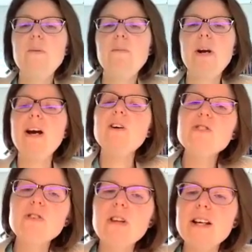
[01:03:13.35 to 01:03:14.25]
but I
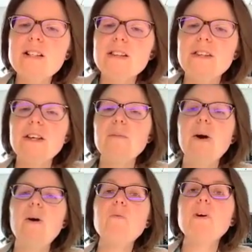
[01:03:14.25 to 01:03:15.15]
also like to think
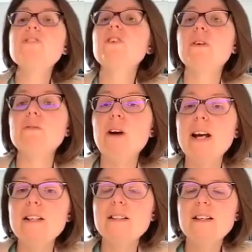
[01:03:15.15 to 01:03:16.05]
about what's going
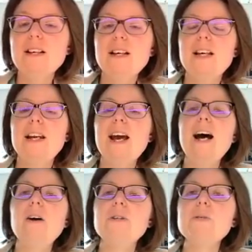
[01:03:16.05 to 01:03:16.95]
right and
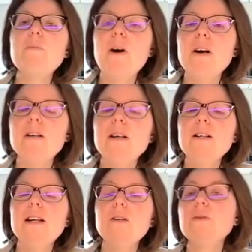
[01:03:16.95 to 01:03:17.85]
how it's part
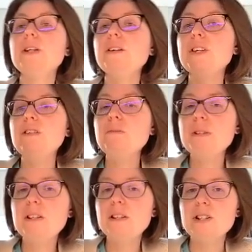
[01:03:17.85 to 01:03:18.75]
not only of the
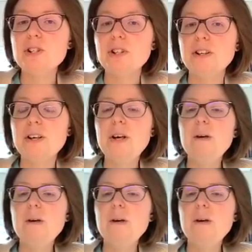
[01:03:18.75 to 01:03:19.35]
human condition,